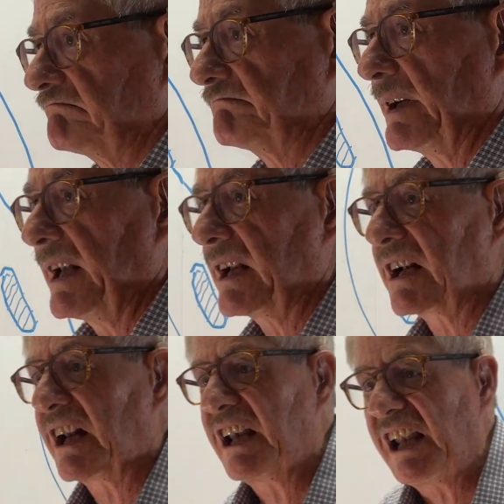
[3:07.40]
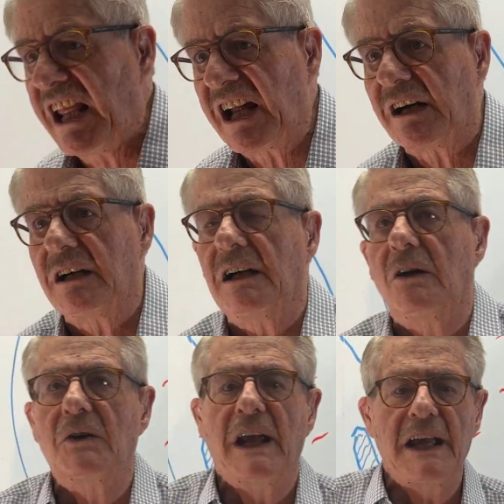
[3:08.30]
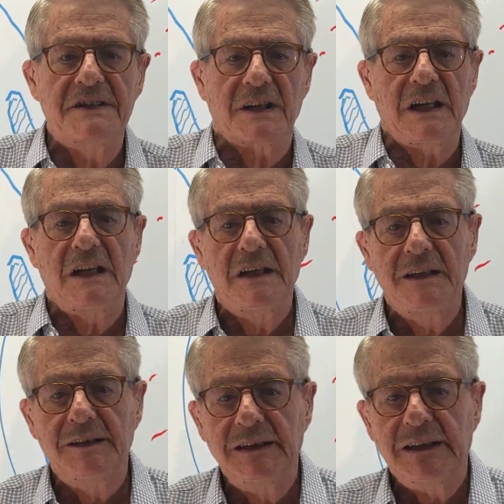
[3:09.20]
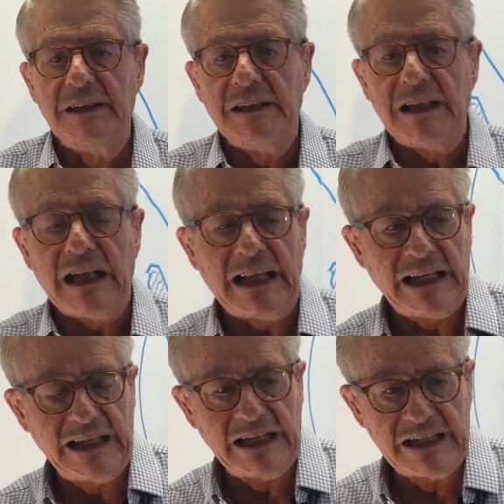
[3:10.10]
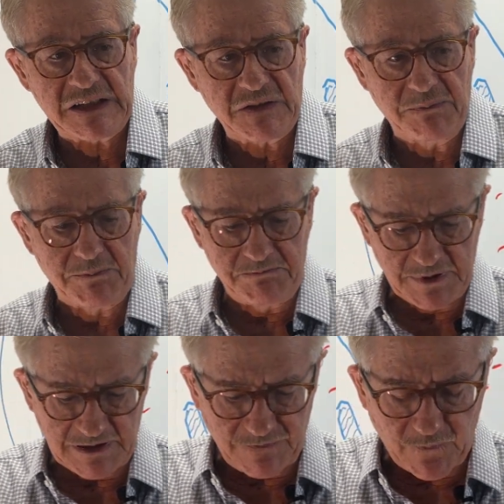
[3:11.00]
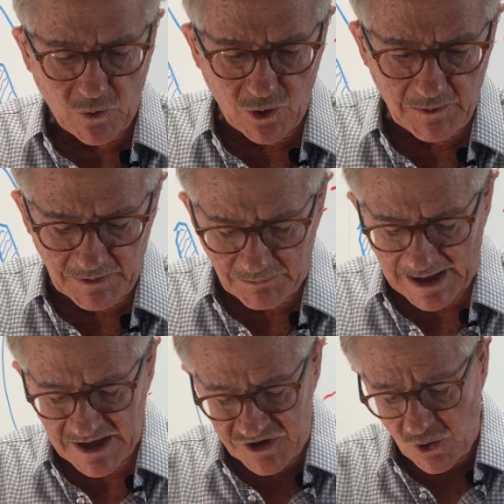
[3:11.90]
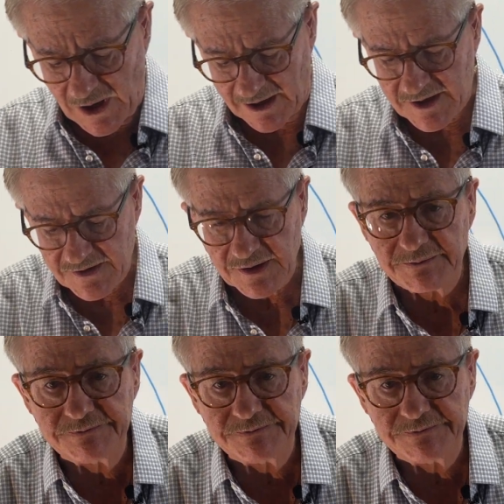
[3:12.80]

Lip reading: pretty clear on H&E, and it is formed by sugars.